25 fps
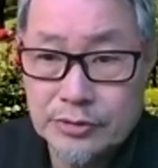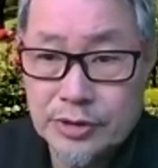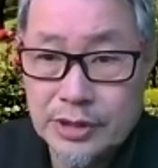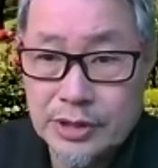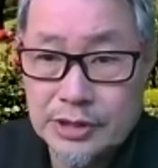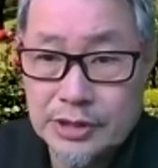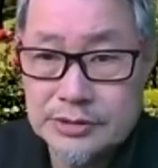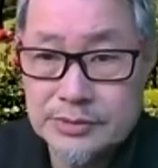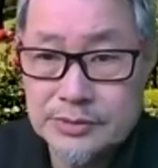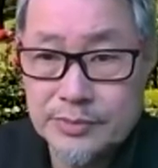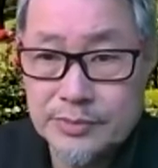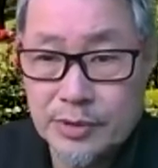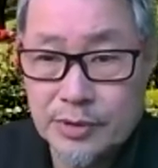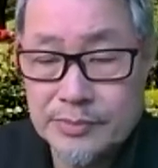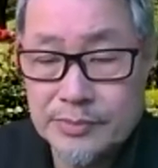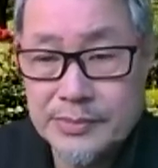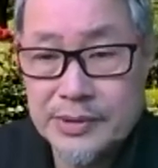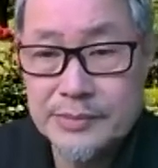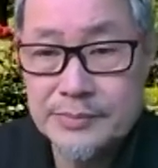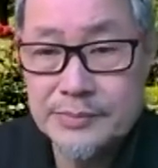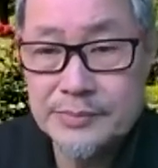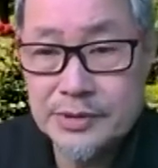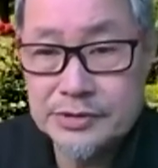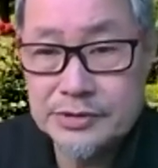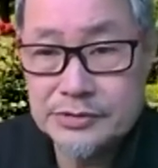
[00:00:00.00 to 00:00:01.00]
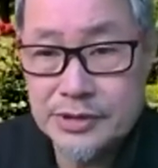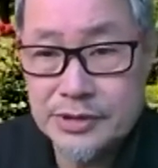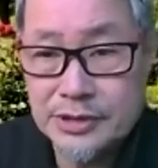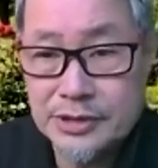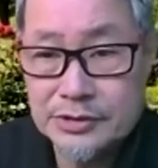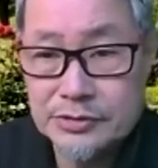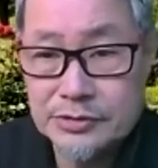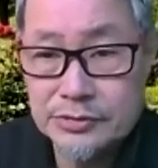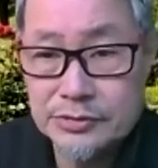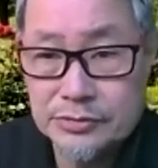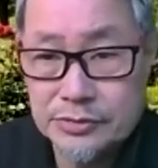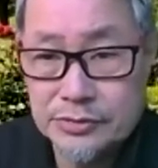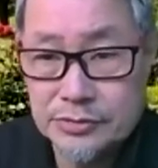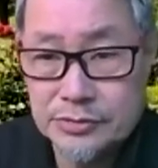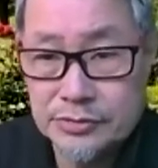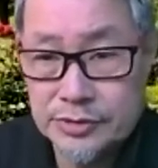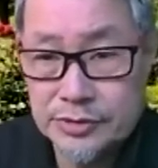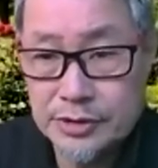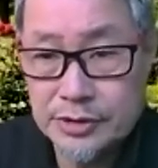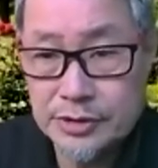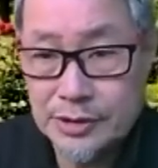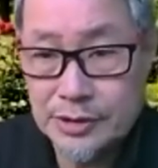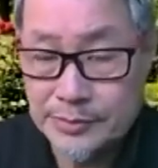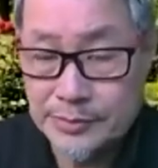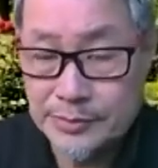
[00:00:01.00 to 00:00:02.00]
as a board member, tried to, you
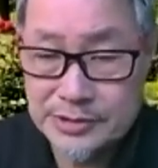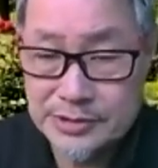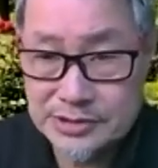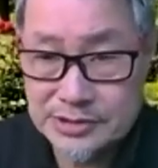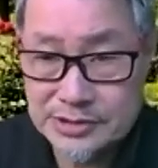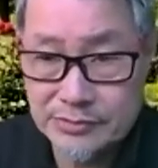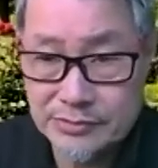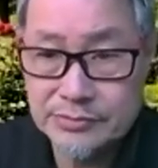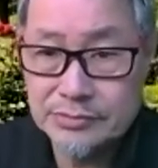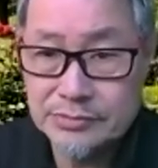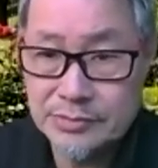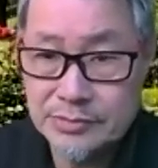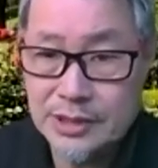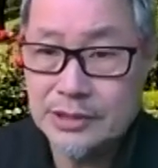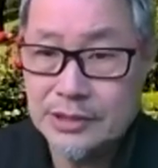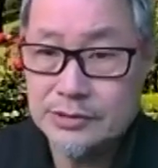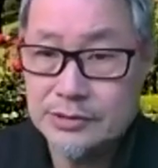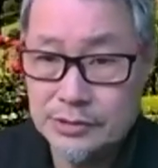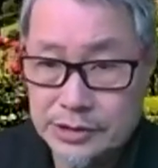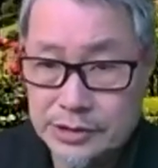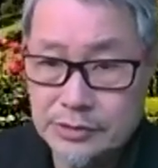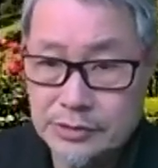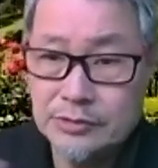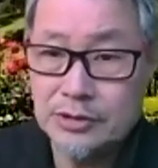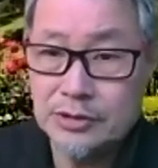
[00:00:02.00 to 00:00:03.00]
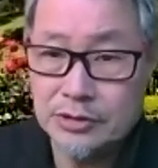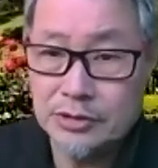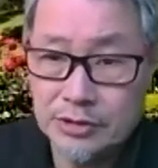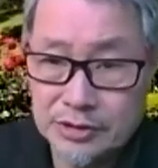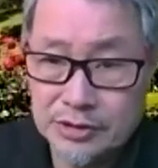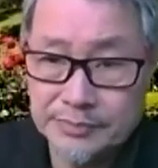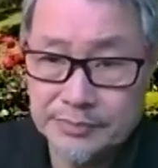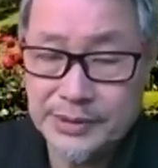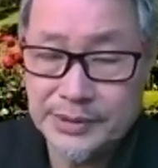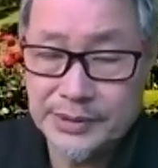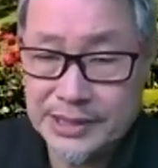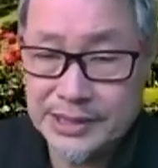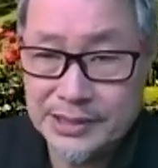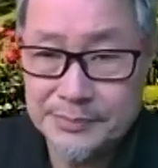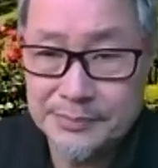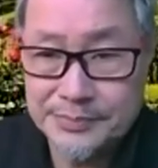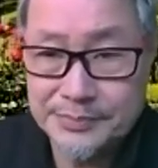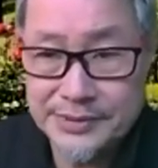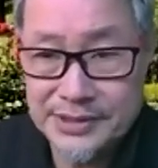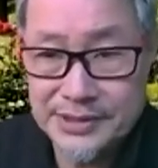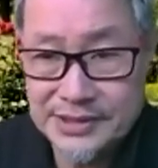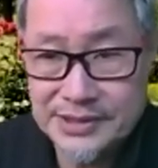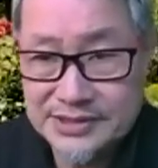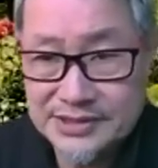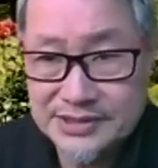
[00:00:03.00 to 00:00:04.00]
know, because I, I knew a lot of big
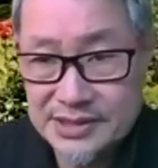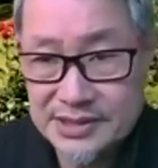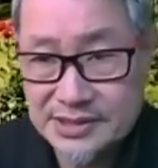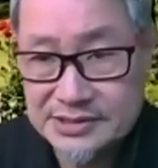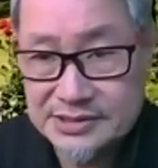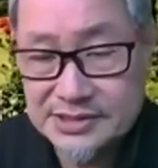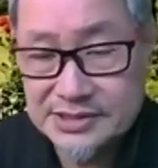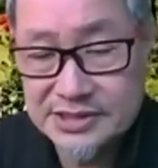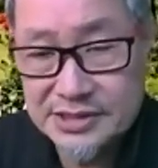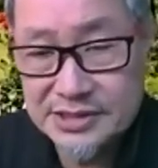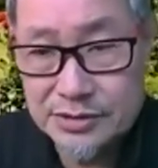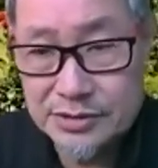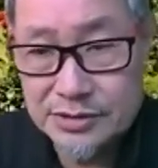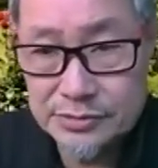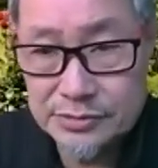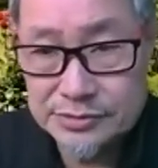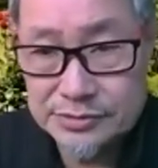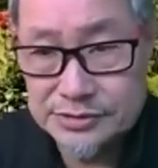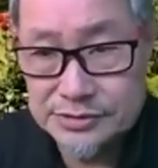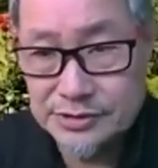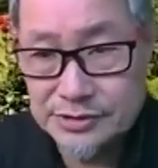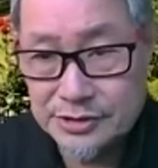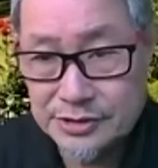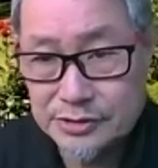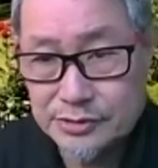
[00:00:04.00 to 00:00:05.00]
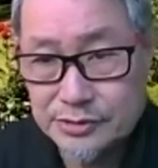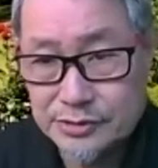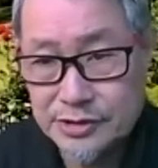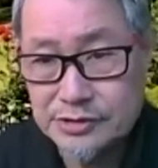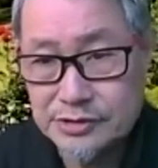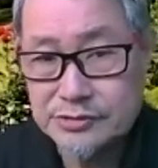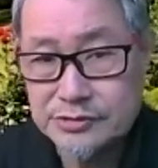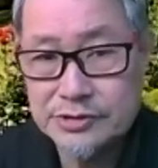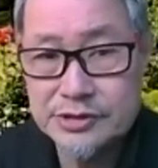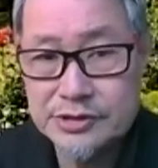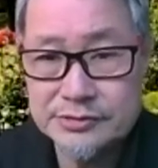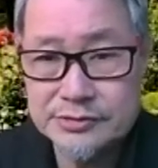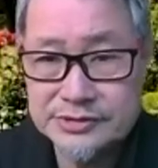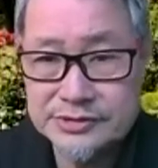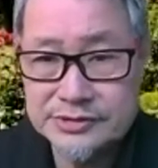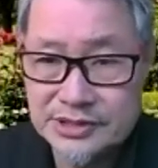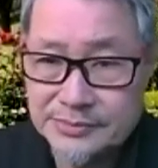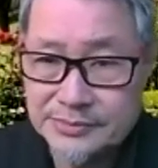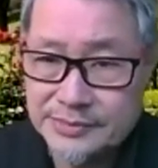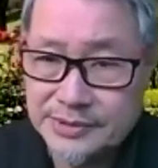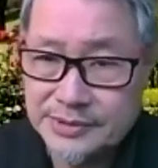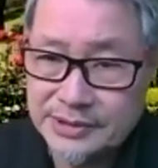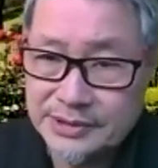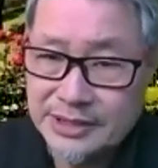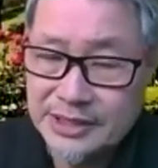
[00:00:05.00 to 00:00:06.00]
companies and their CEOs, tried to introduce
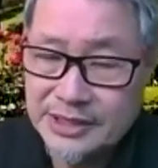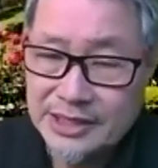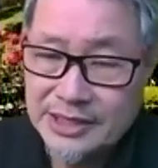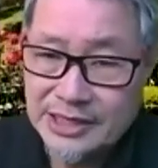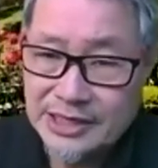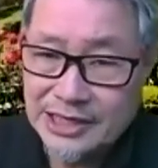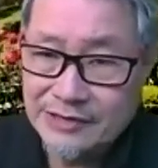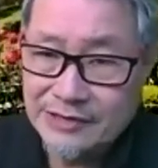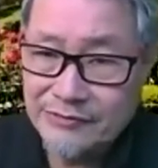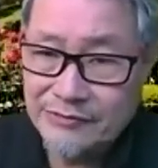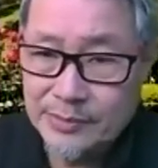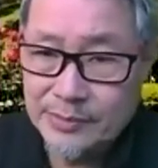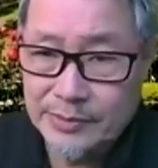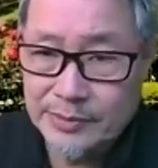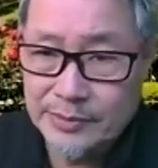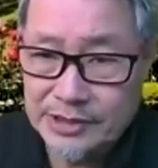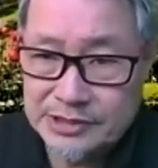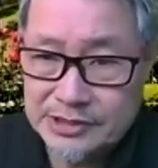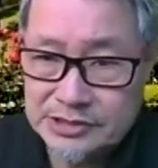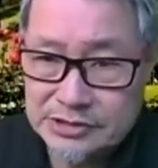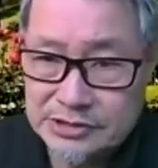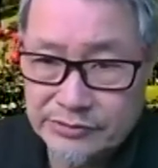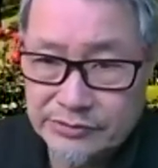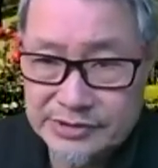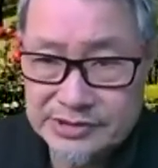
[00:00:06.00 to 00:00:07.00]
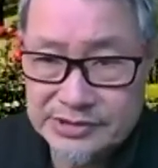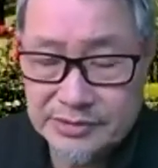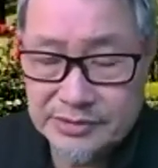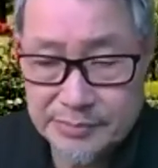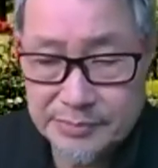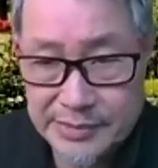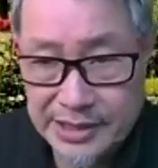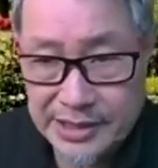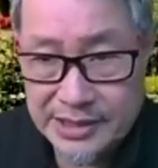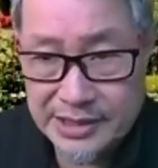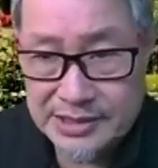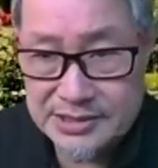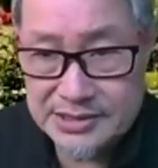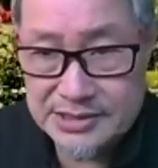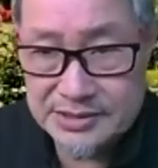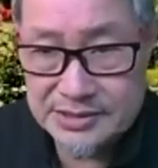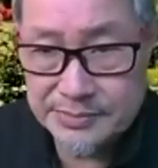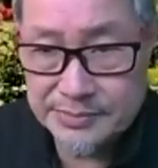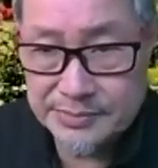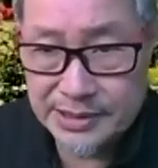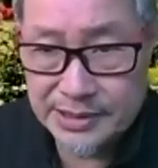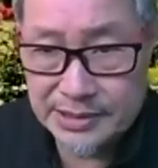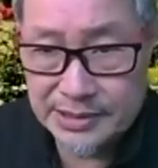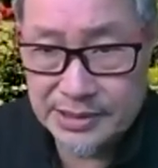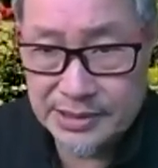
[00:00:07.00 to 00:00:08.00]
them and everybody is always amazed.
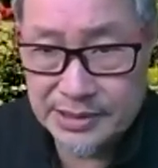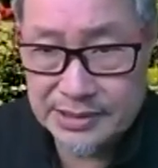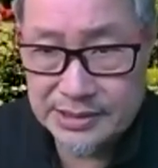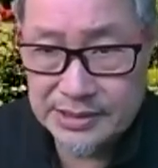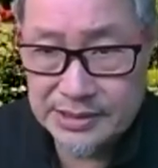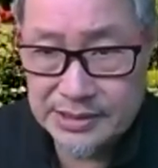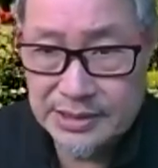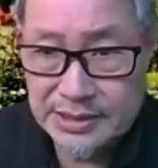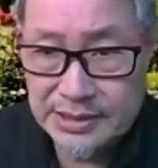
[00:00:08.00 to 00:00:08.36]
But then